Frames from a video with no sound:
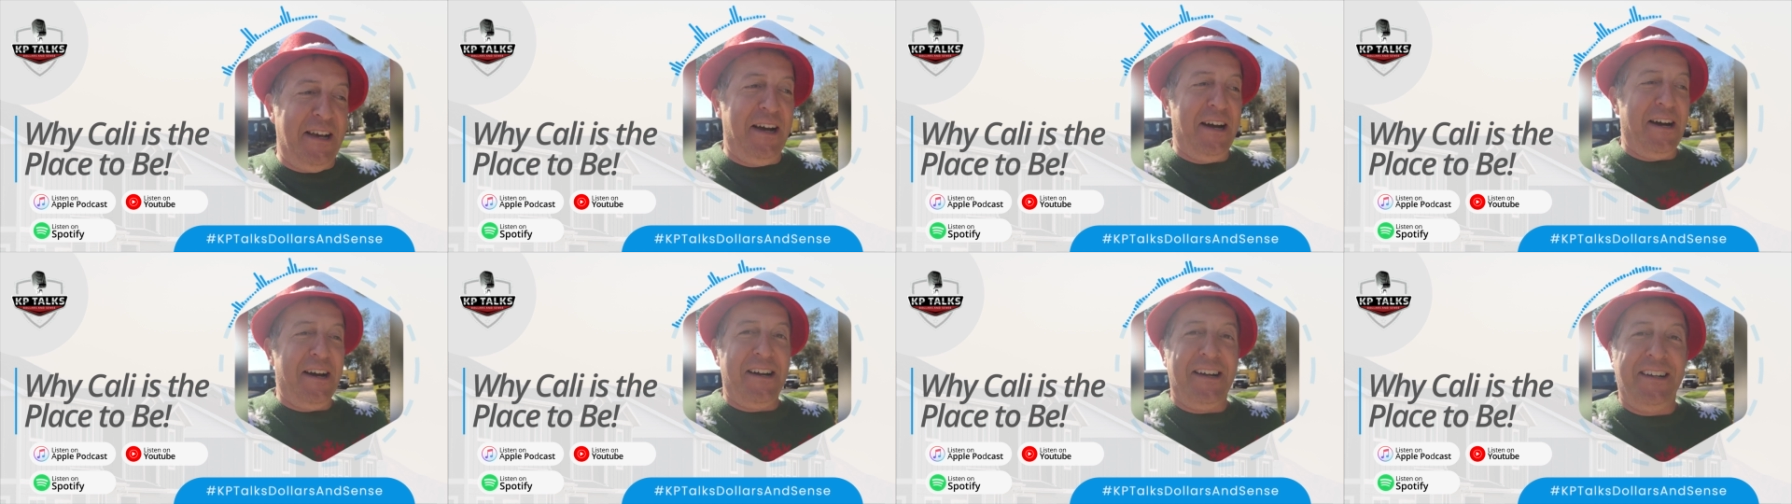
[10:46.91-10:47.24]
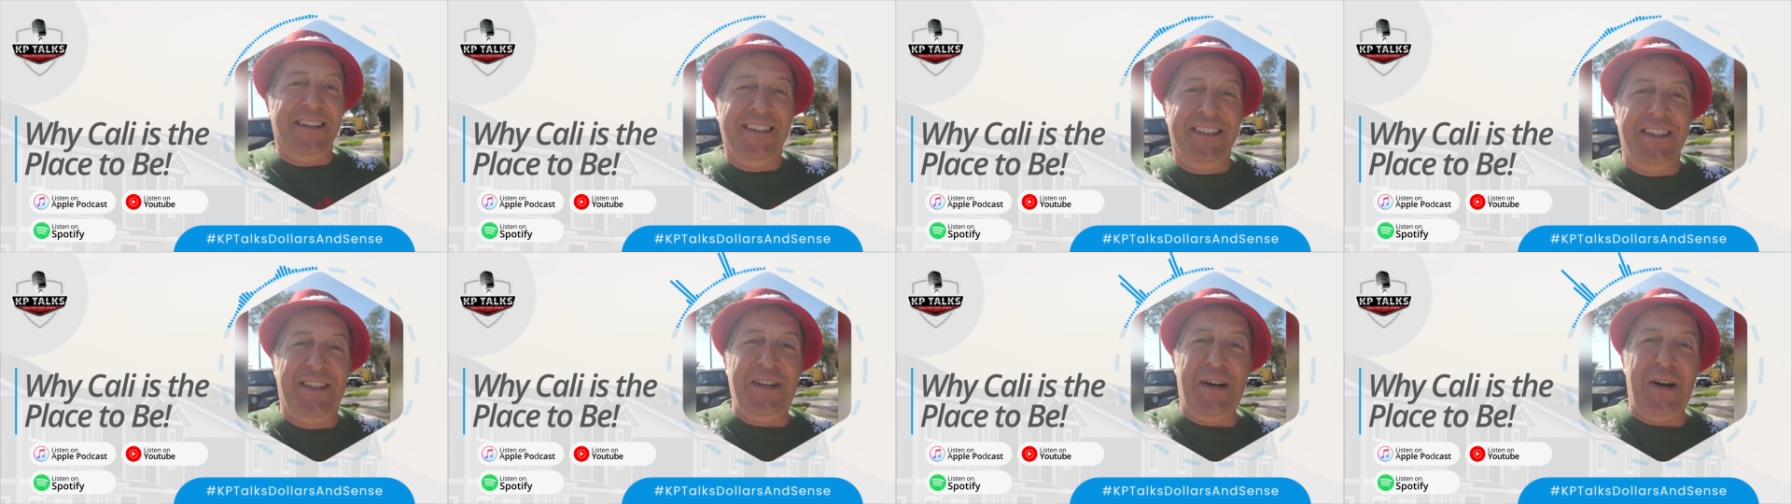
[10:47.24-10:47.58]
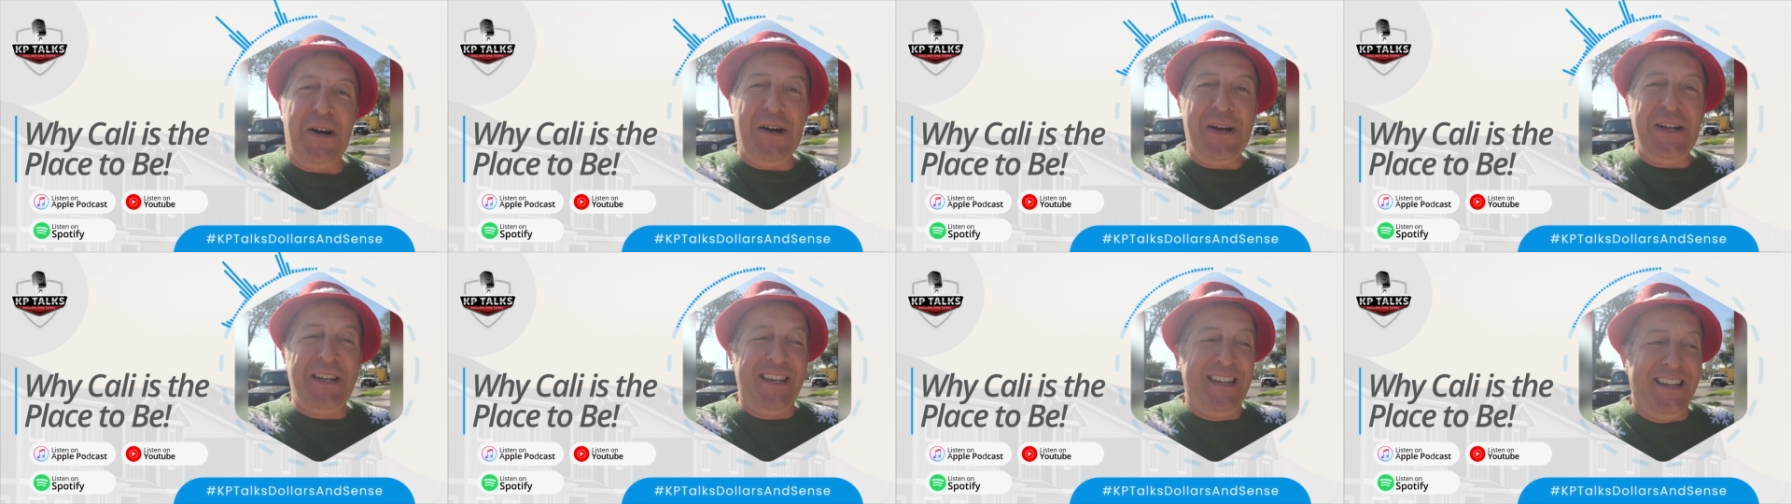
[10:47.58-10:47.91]
uh,
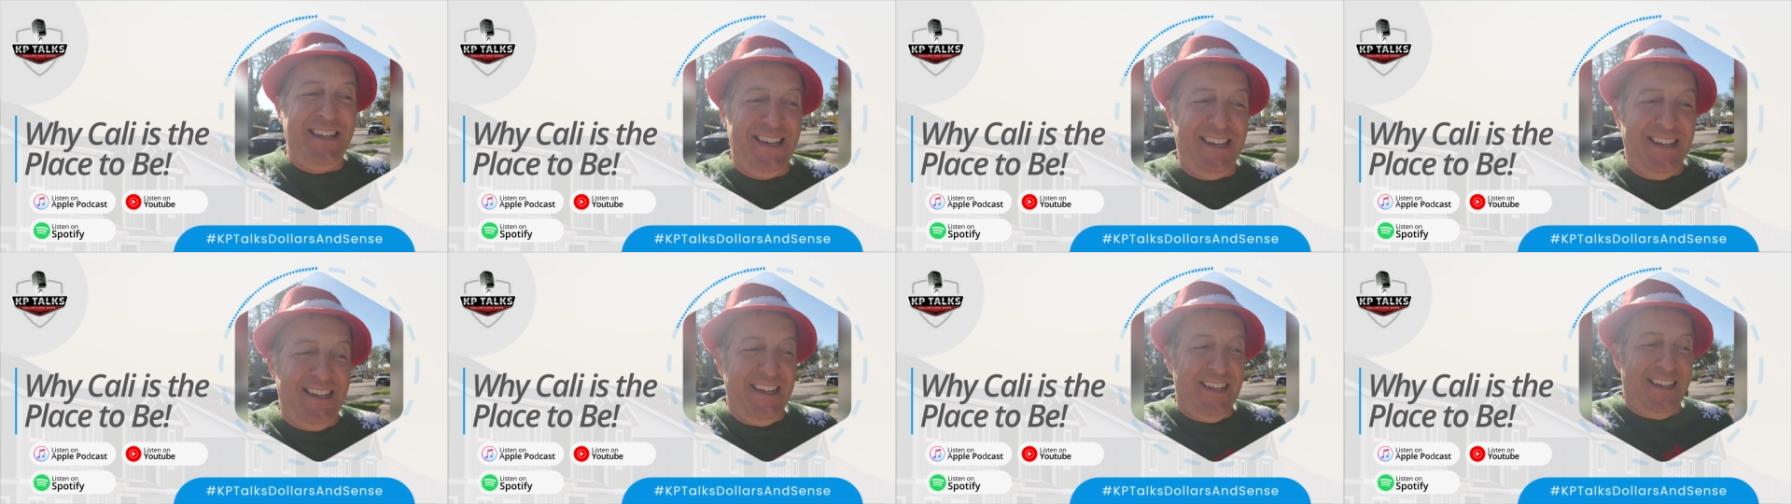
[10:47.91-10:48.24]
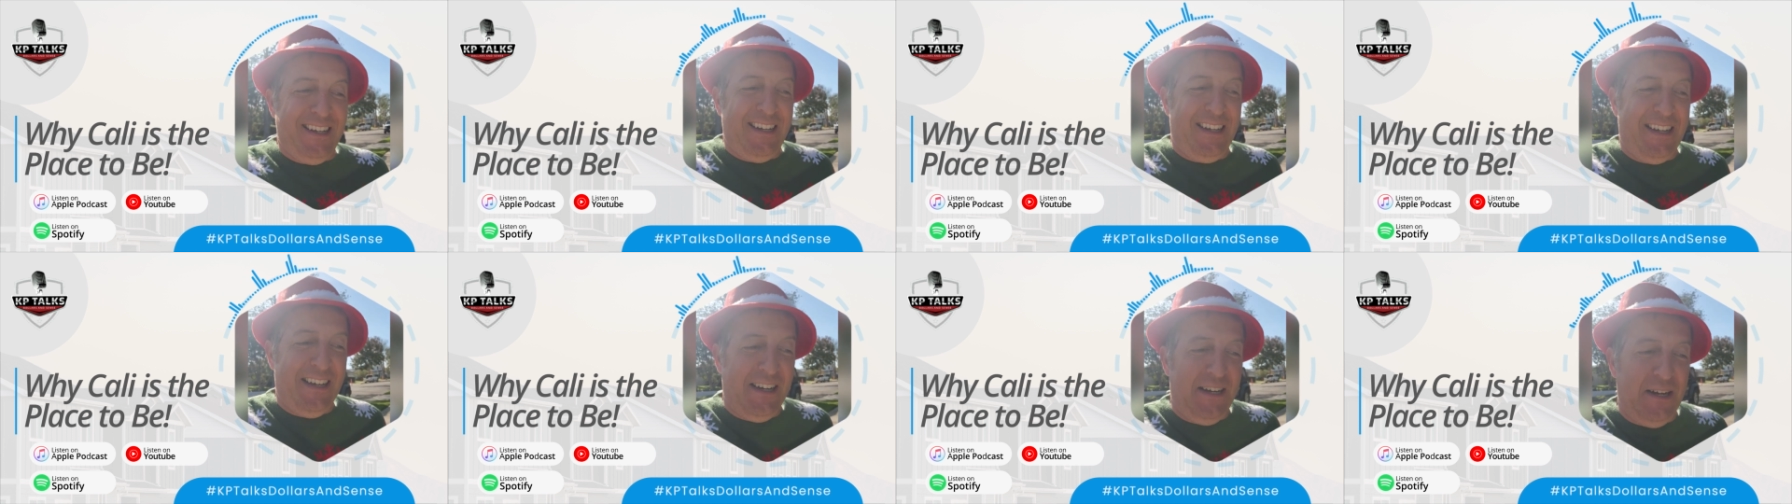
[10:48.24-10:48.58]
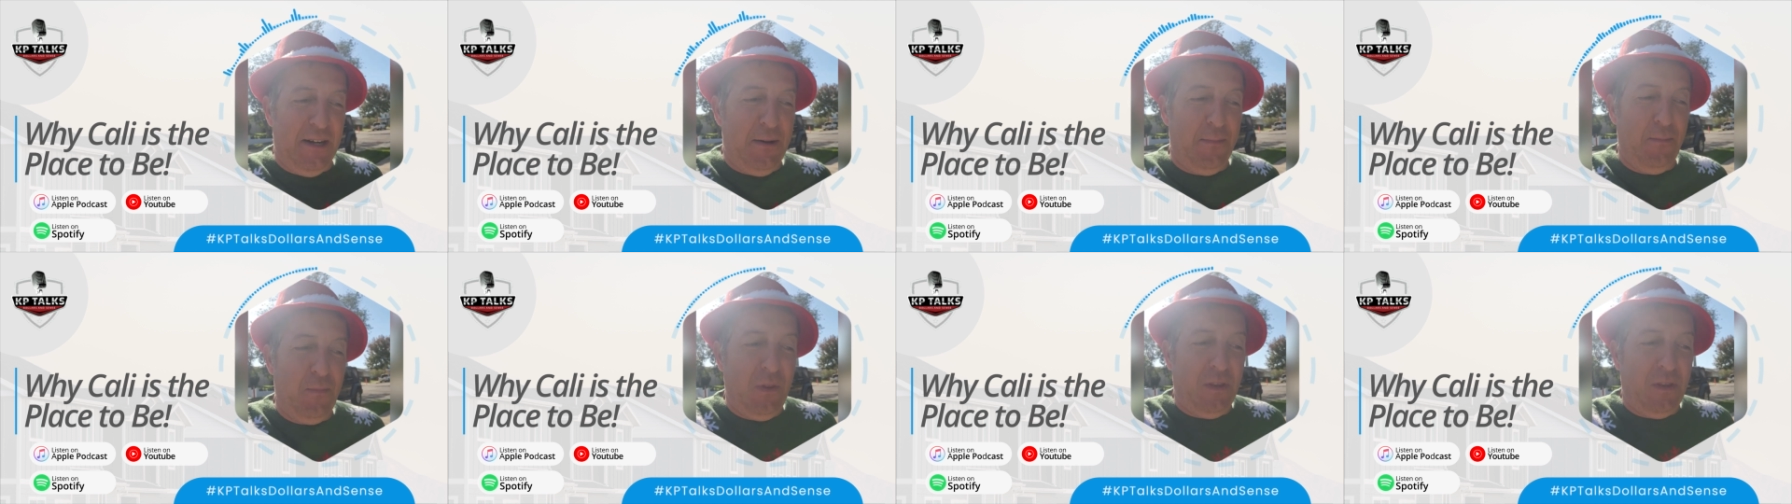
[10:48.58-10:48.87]
Don, uh,